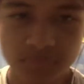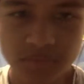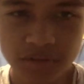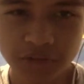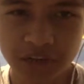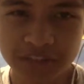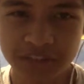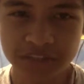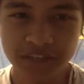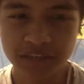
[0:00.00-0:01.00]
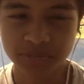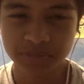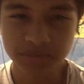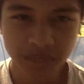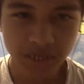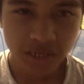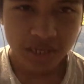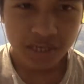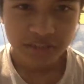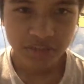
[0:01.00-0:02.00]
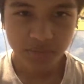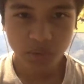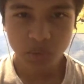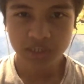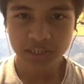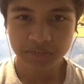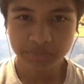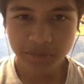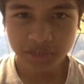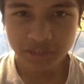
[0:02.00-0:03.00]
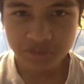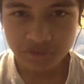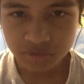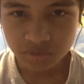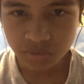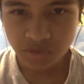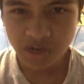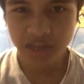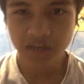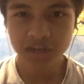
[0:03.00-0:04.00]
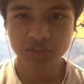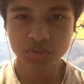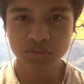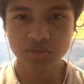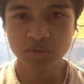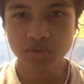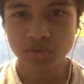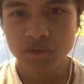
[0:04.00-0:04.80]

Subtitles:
For ITT, Timber did my work like everybody else. We're at R22.